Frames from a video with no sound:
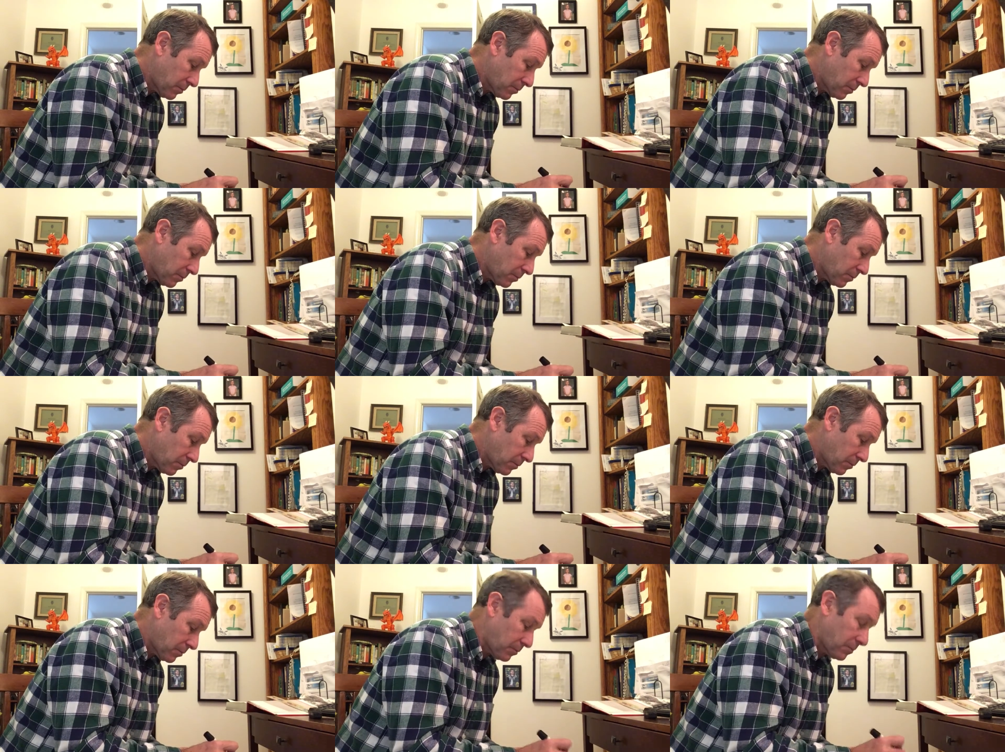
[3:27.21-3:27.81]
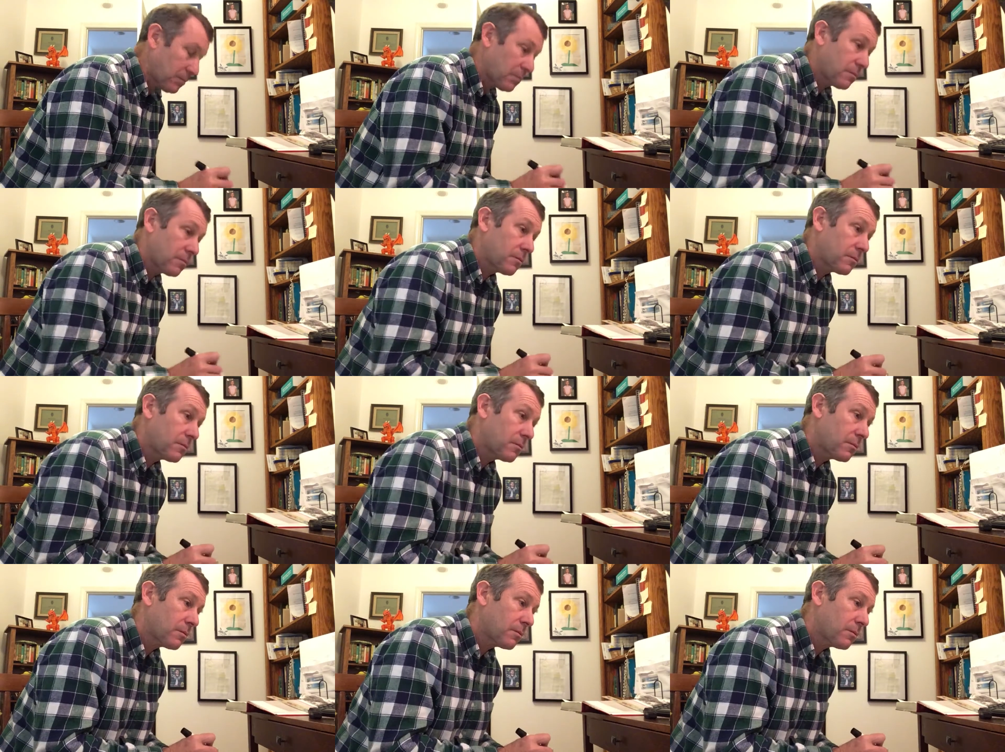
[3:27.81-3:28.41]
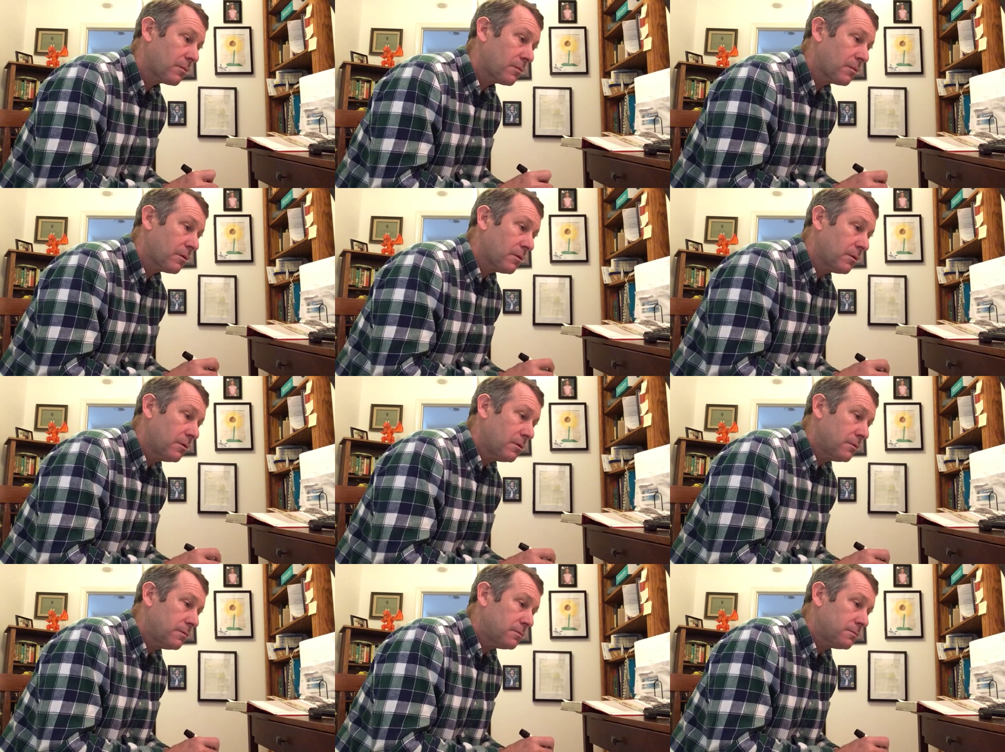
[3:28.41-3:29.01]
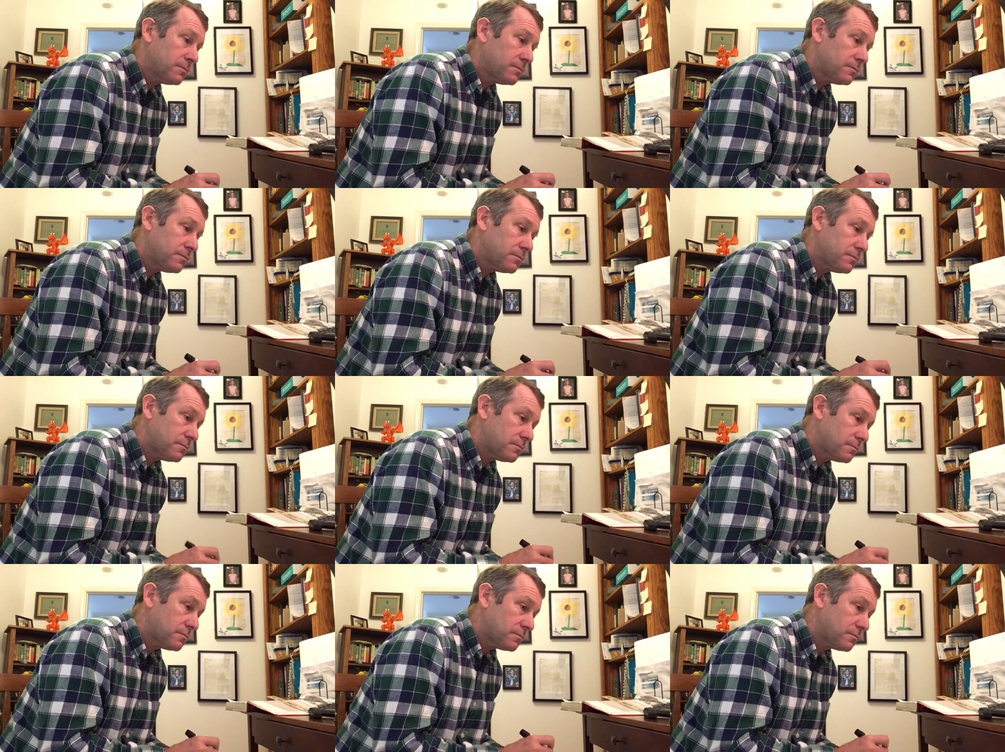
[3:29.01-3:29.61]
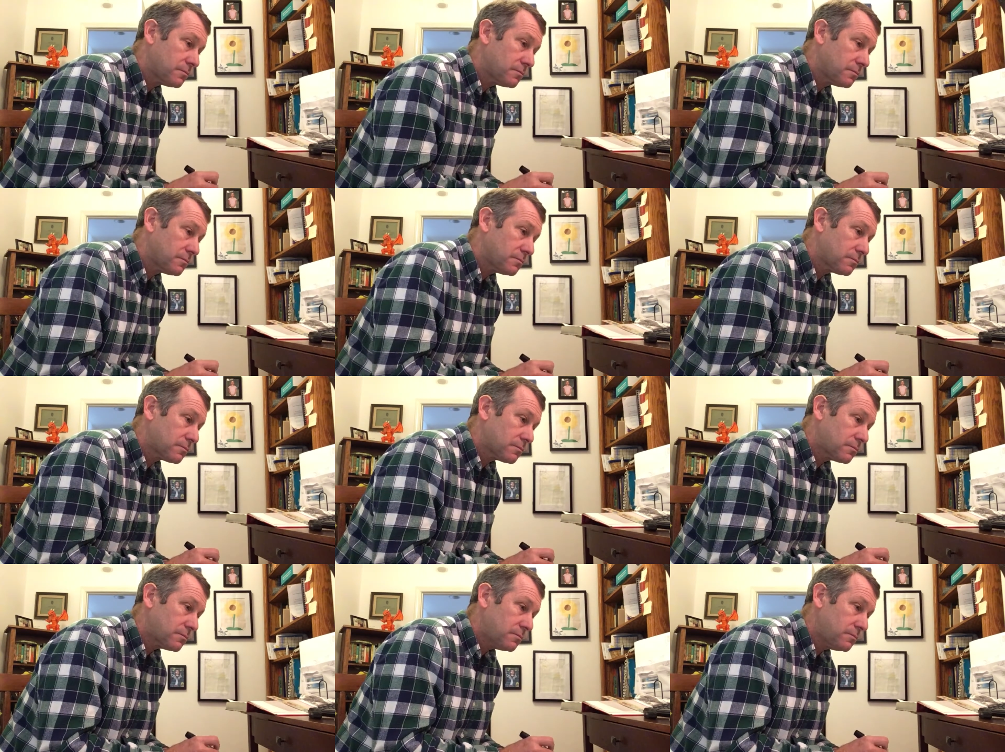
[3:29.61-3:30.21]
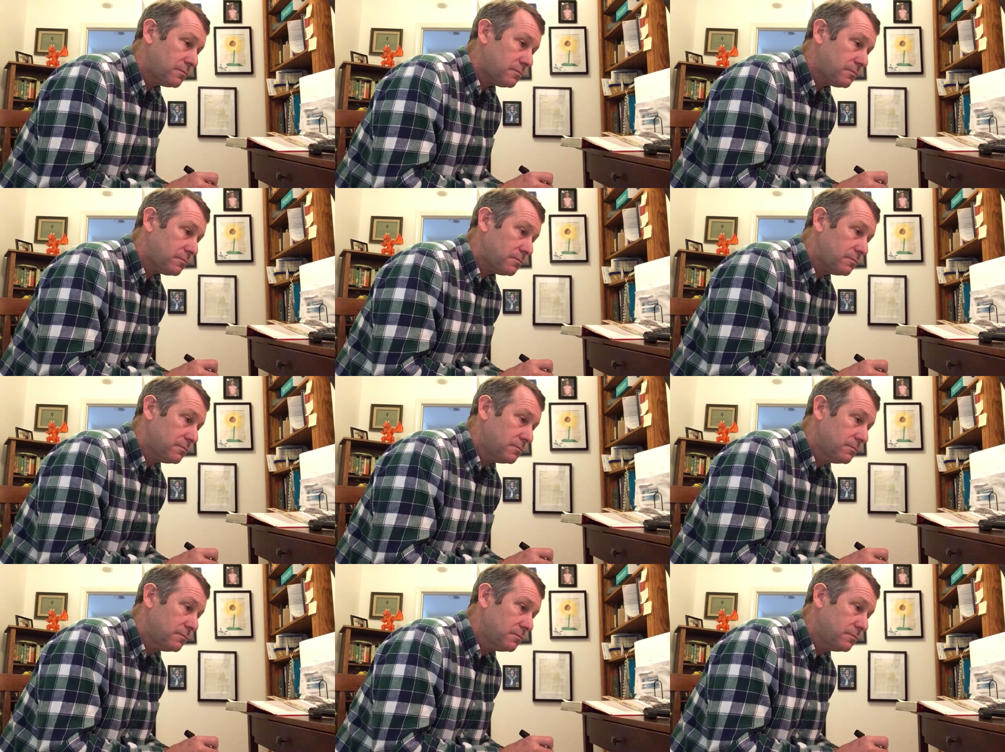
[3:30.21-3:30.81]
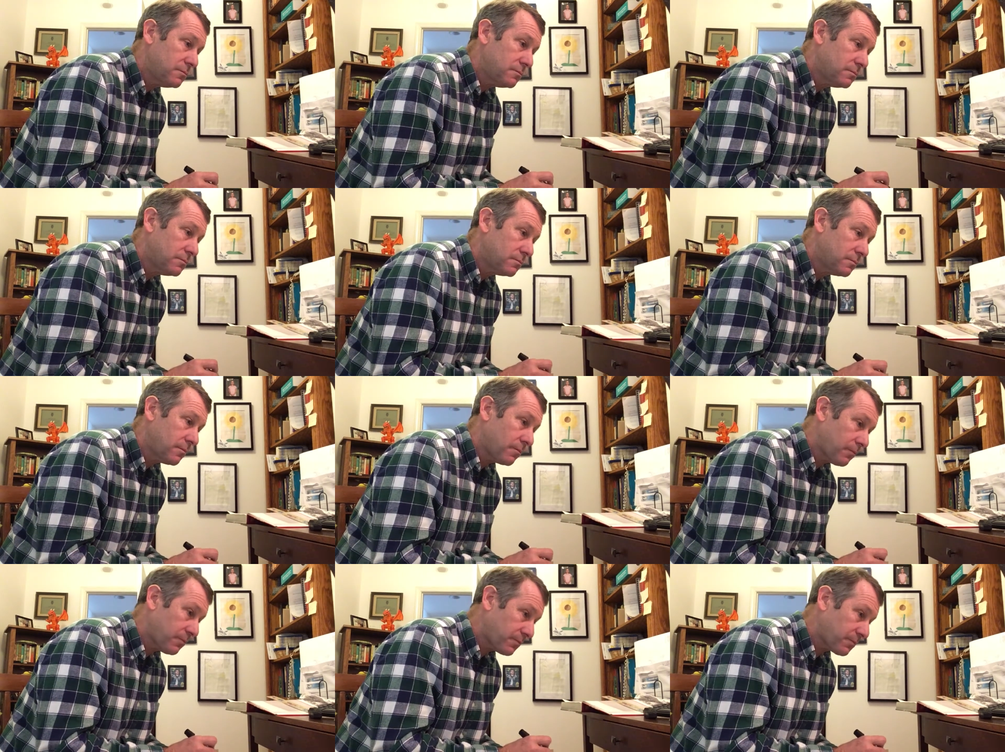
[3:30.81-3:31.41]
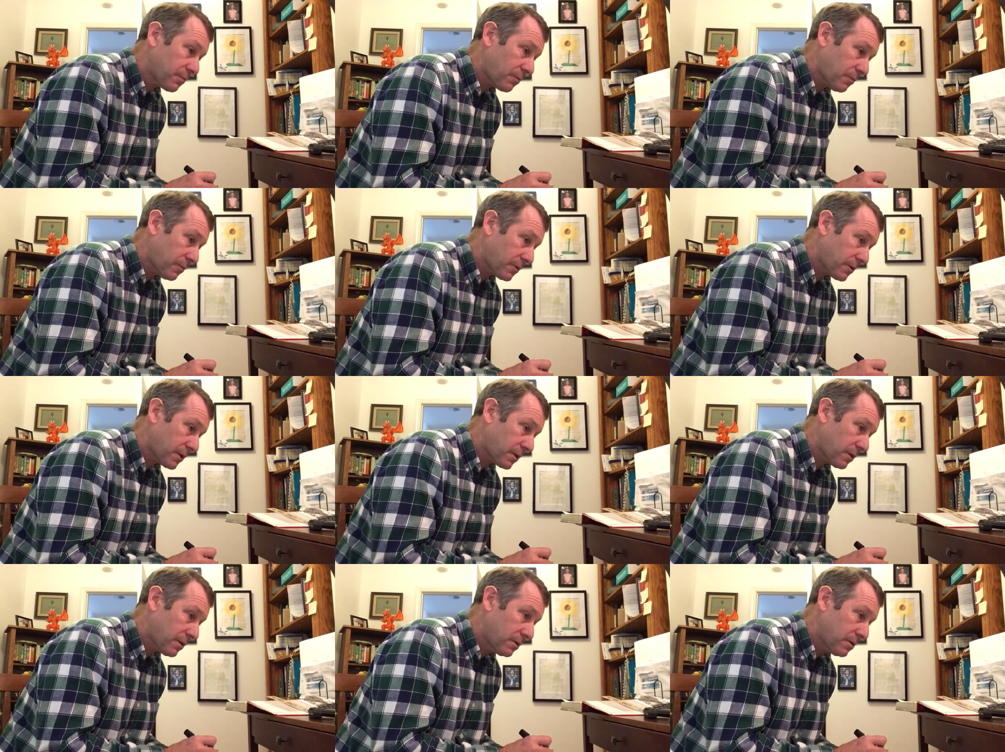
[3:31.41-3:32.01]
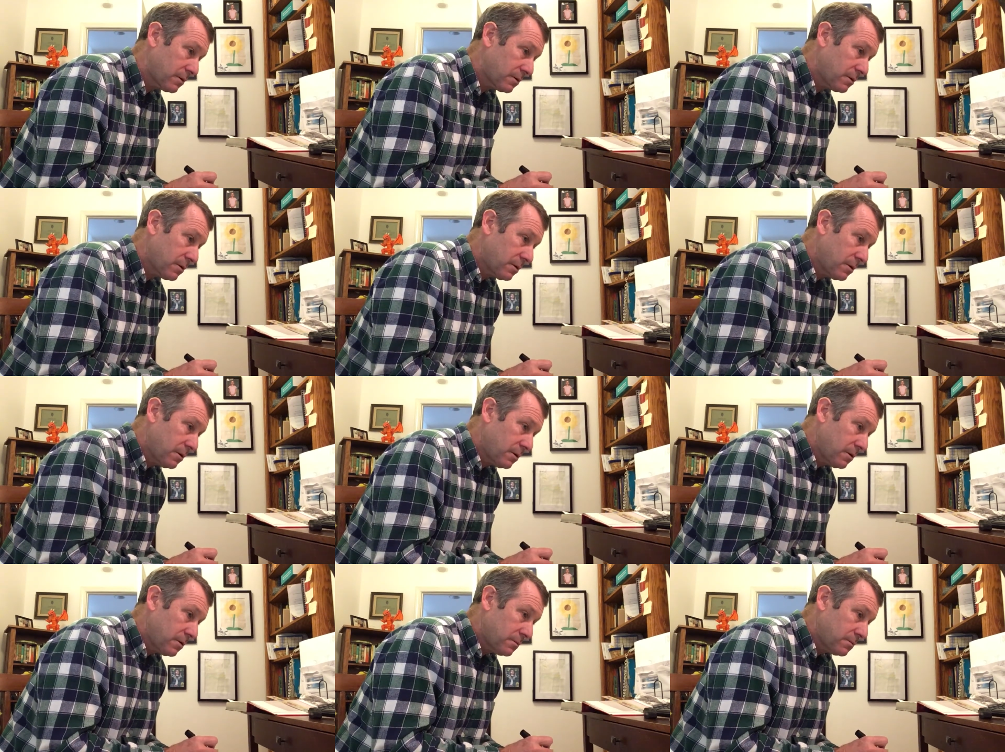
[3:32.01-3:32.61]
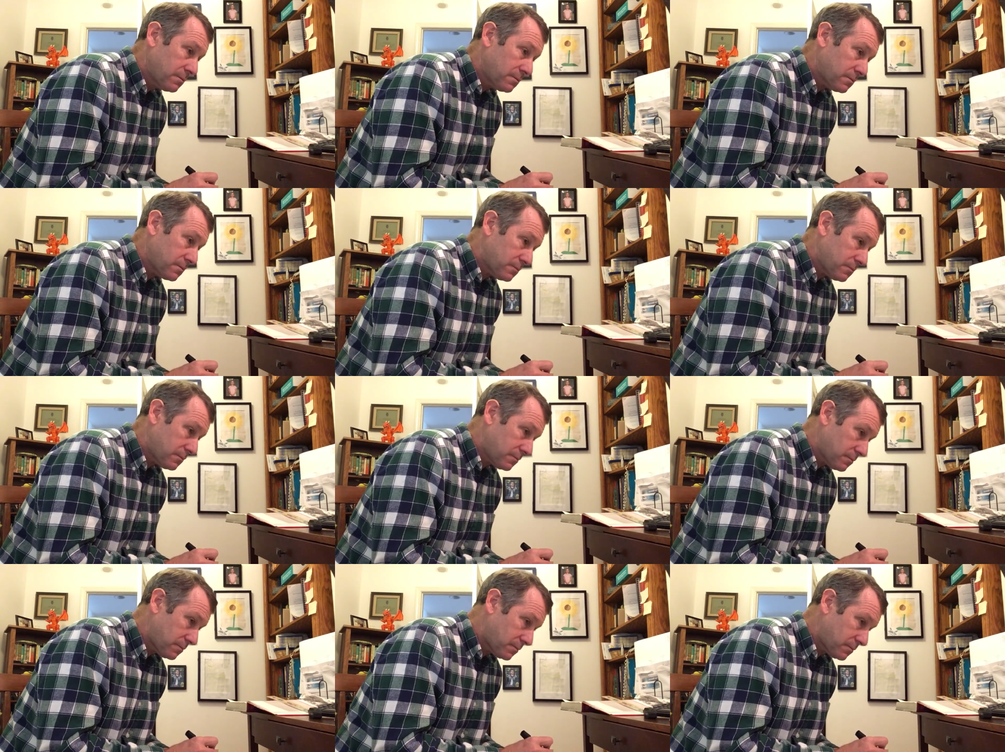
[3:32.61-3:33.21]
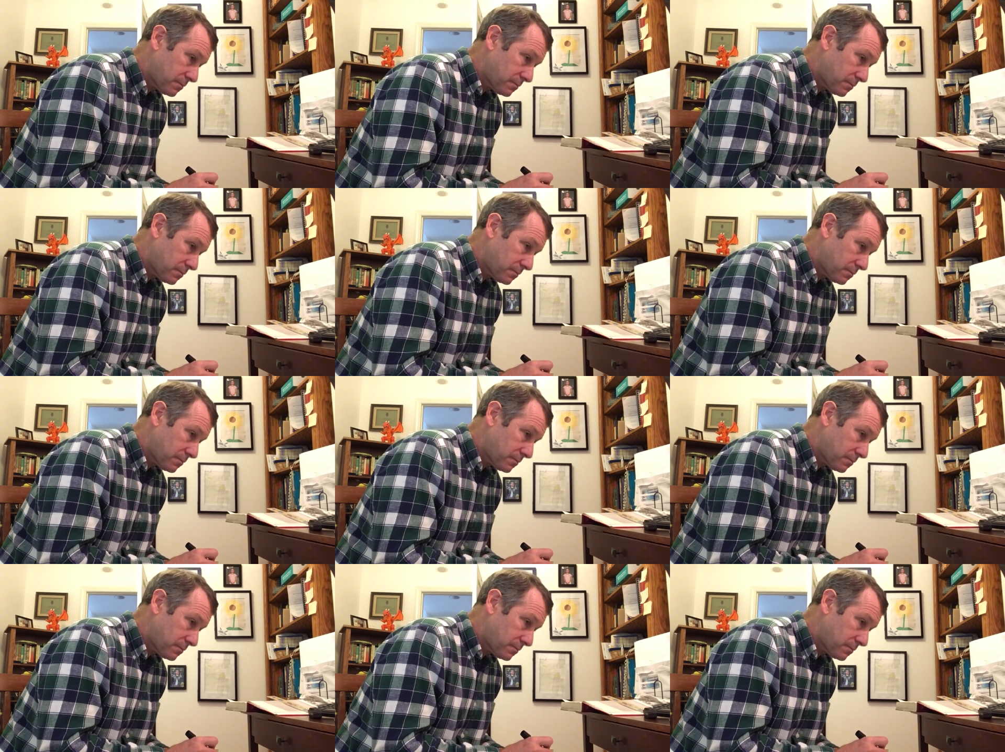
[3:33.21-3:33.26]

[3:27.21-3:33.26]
(silence)